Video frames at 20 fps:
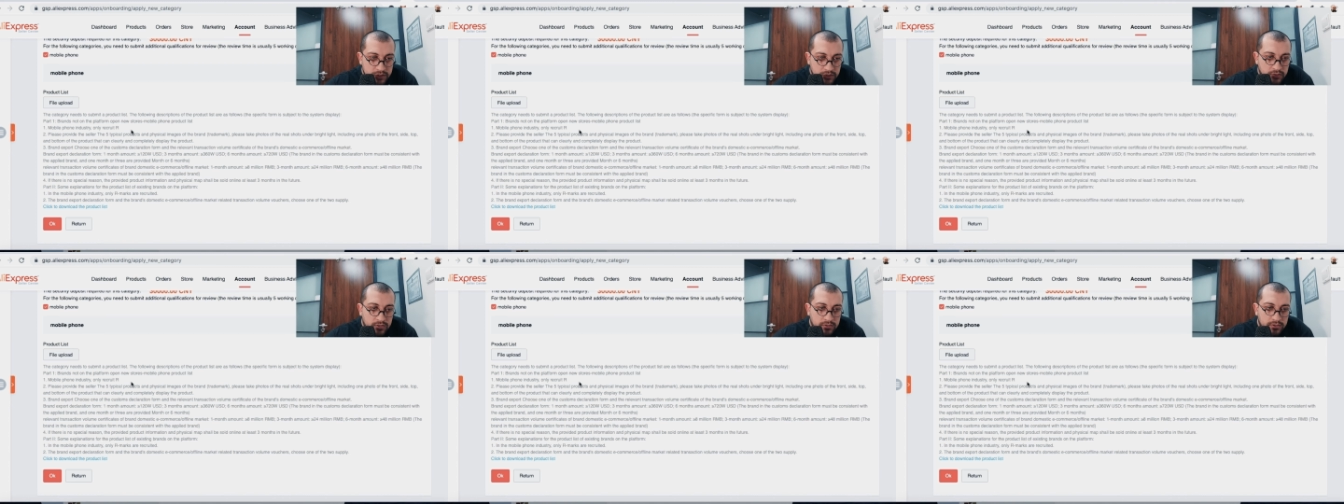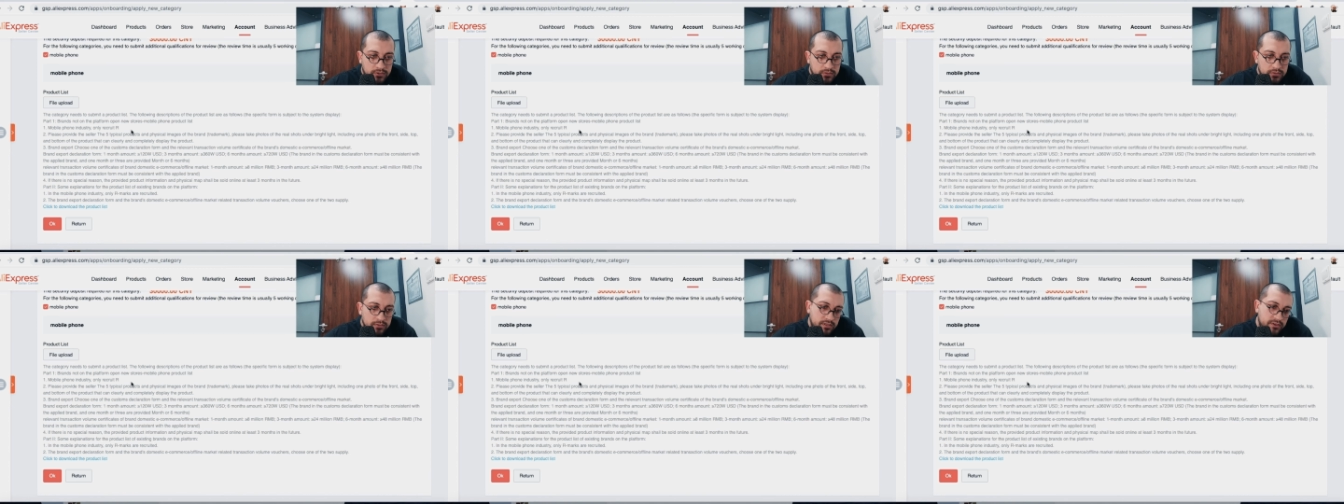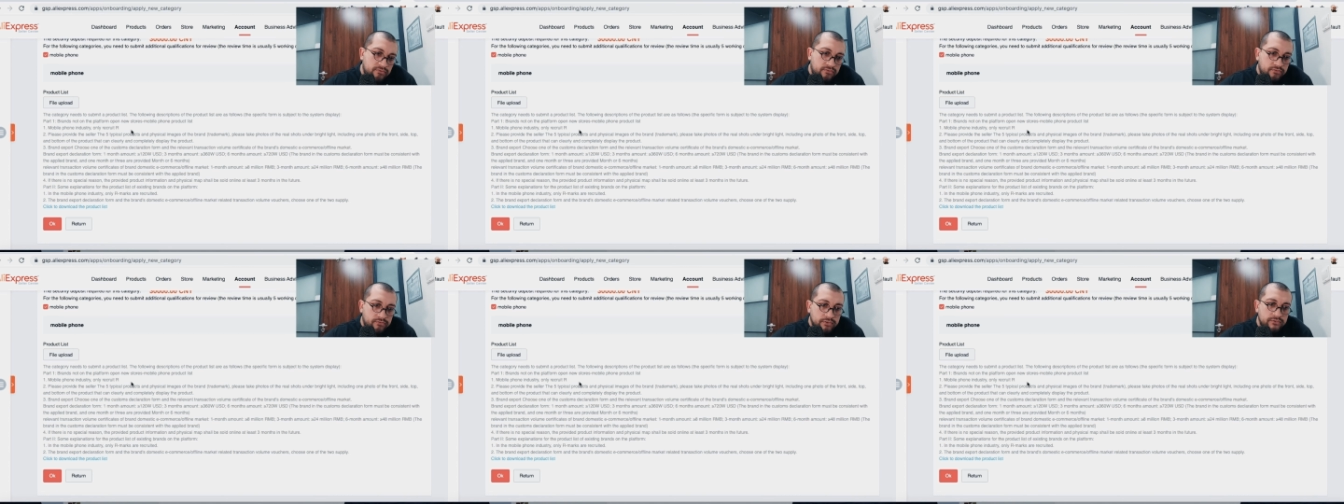So
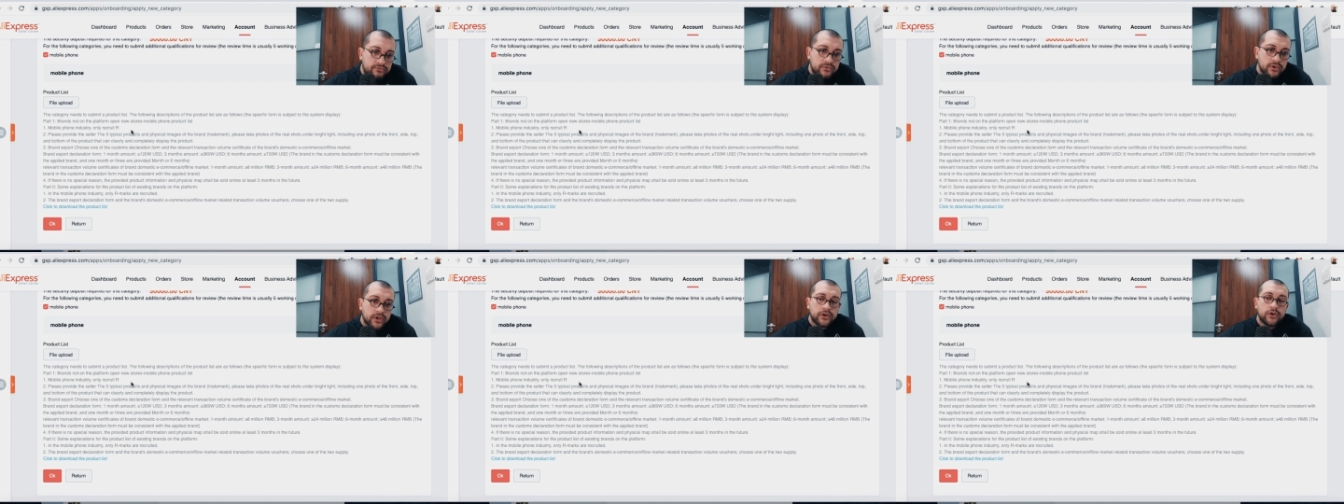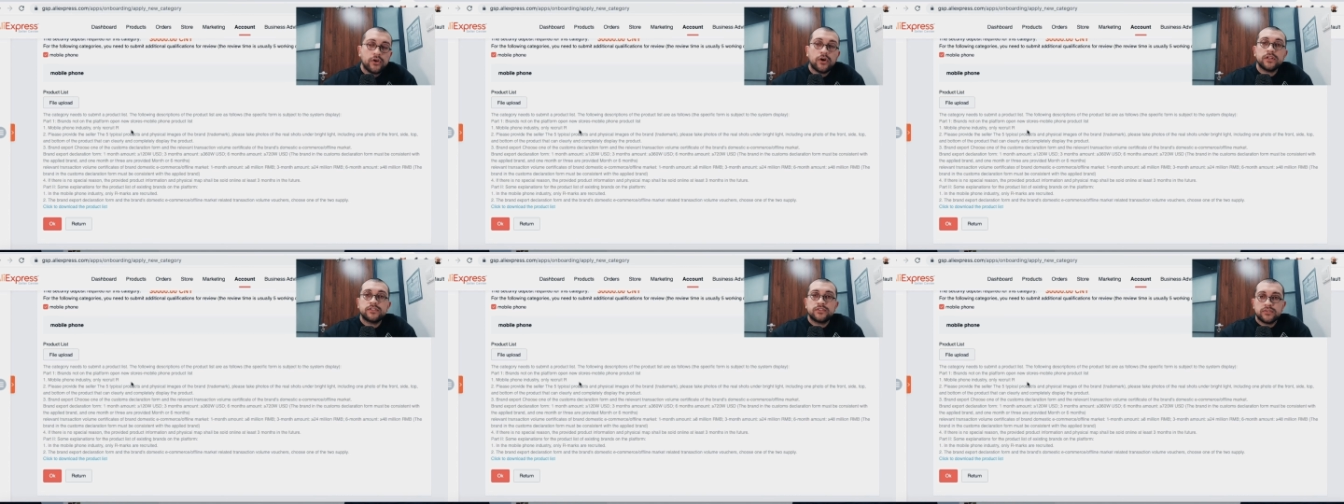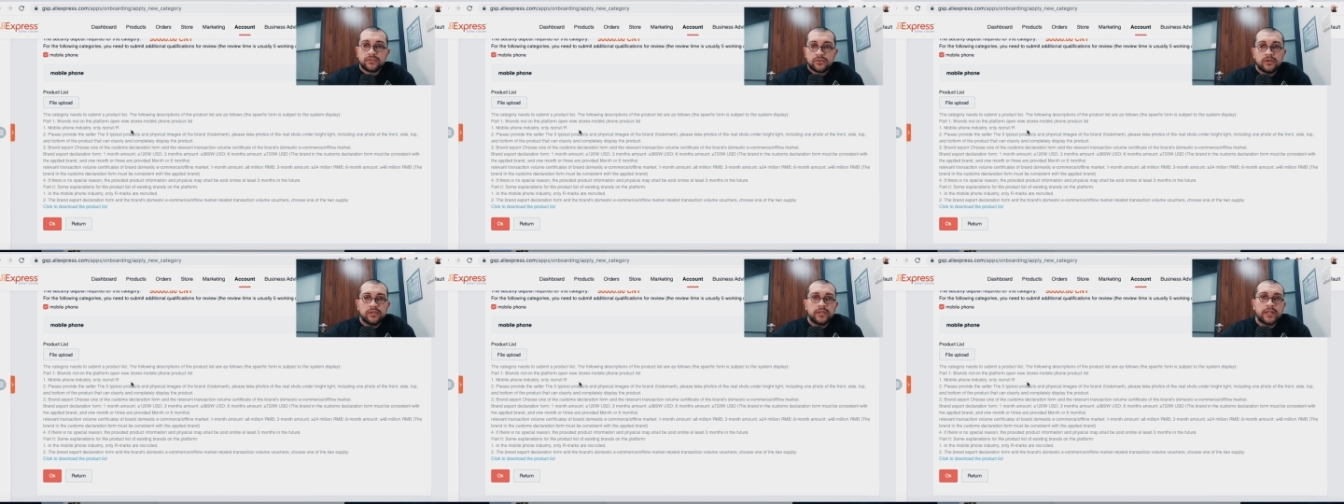if you're
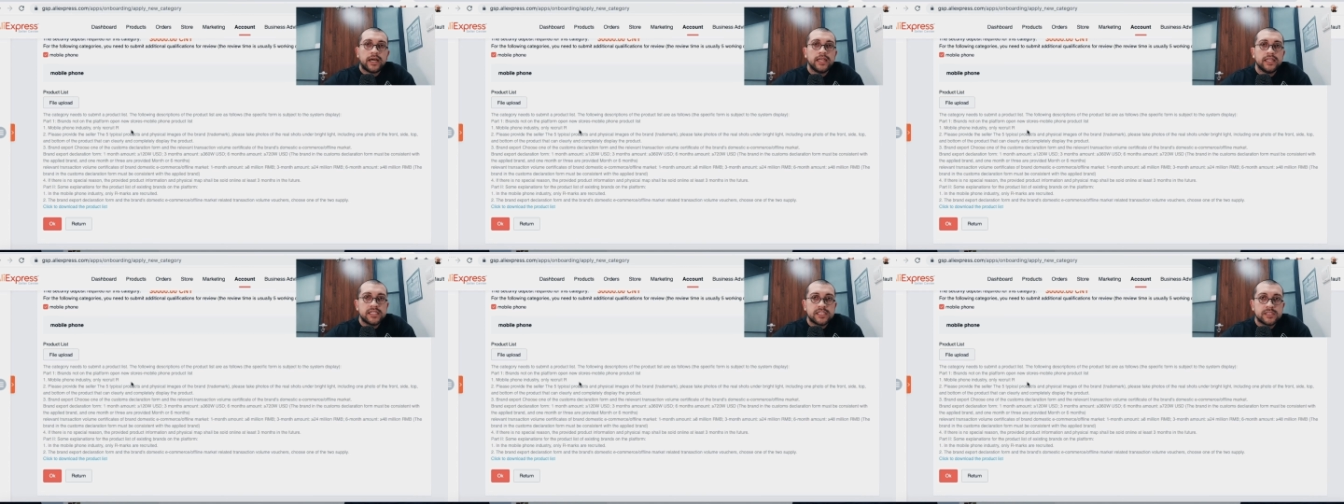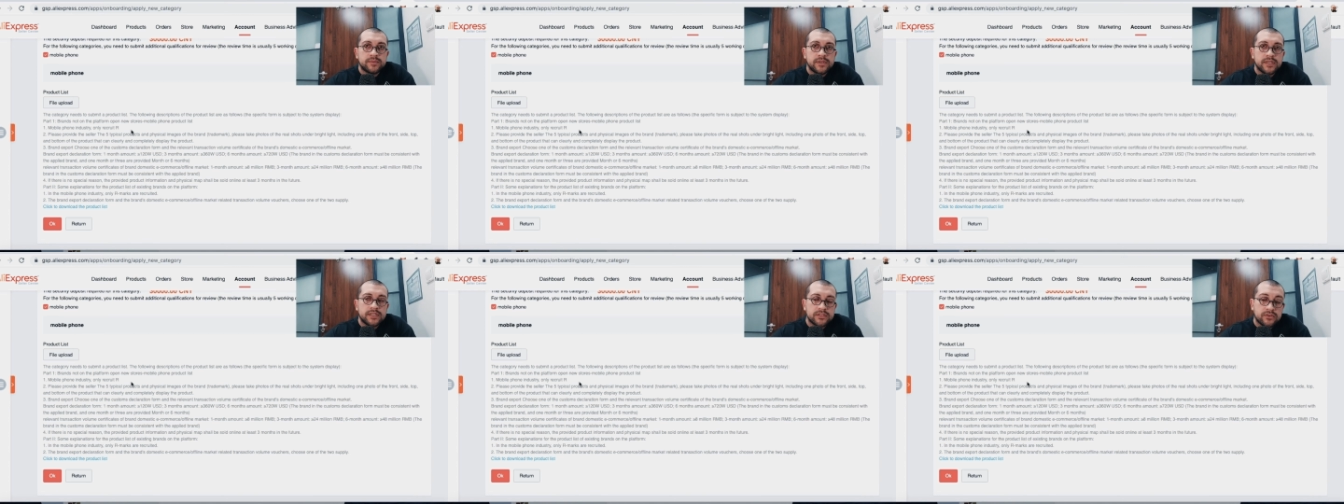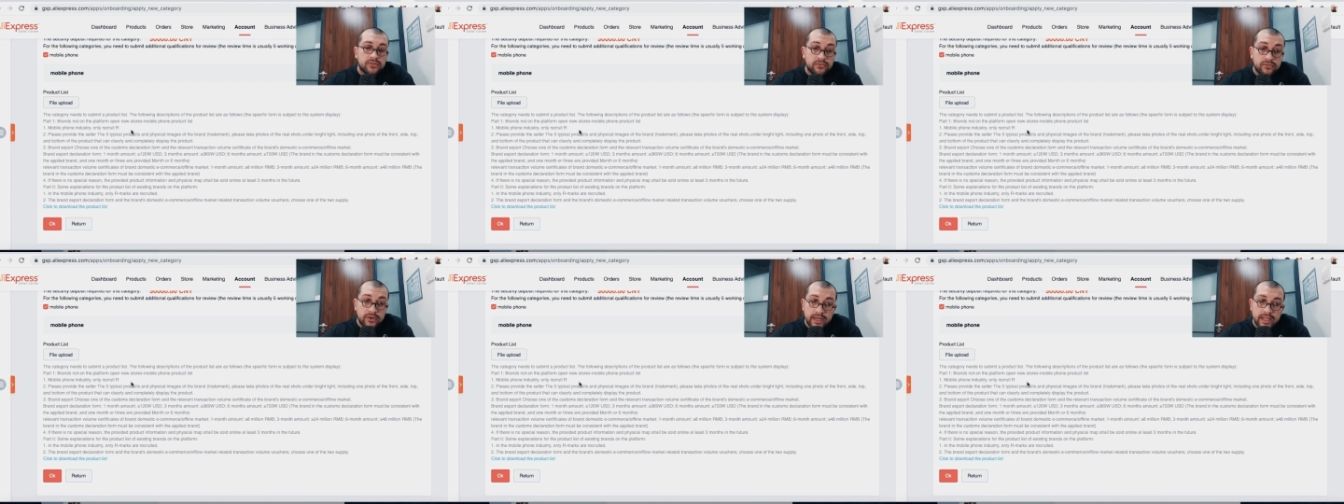not on AliExpress
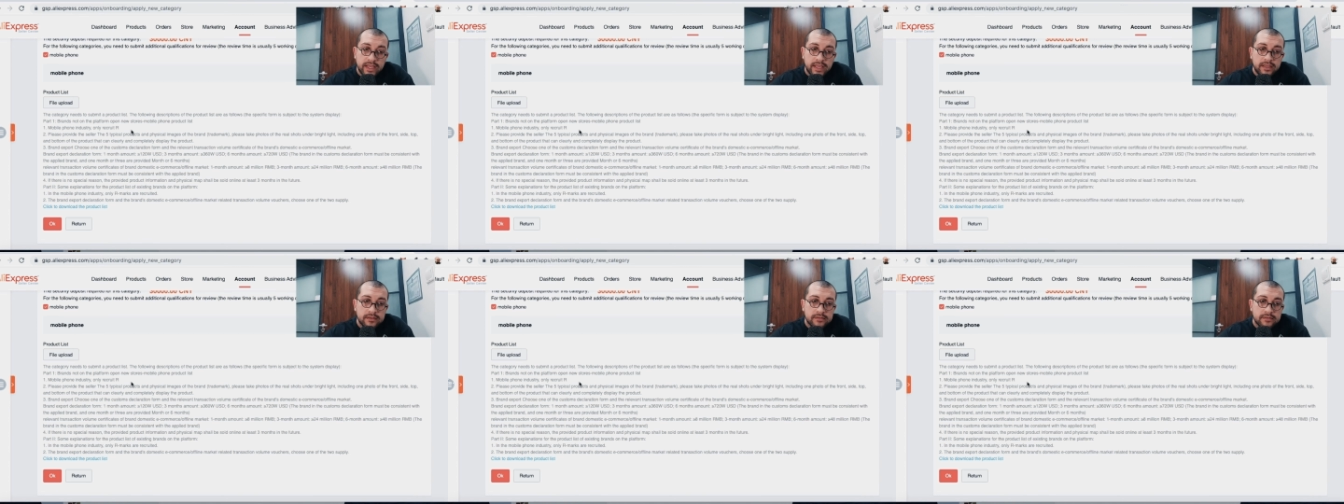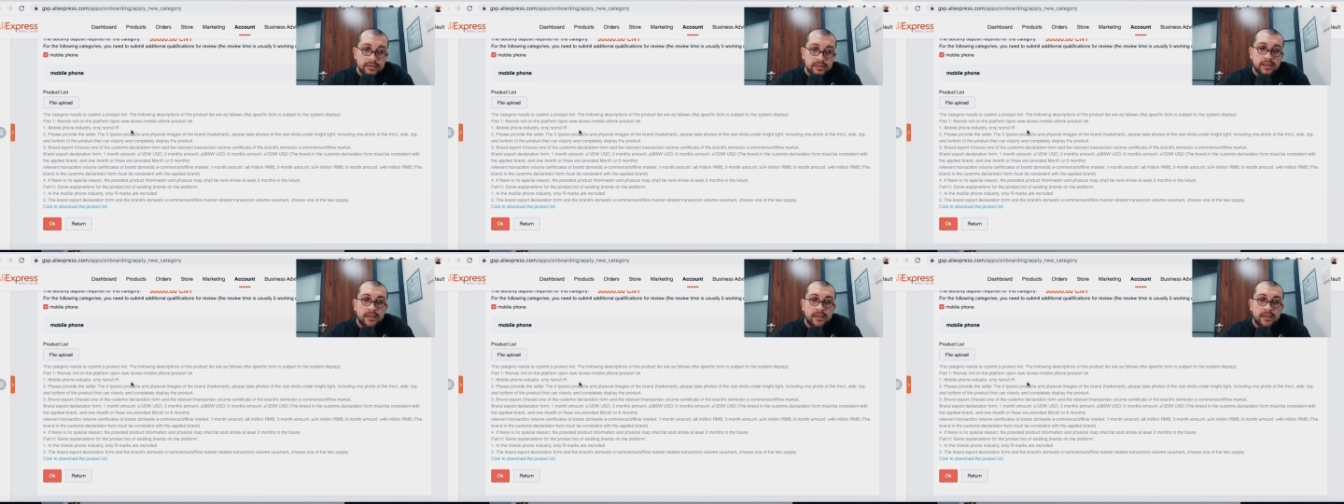already,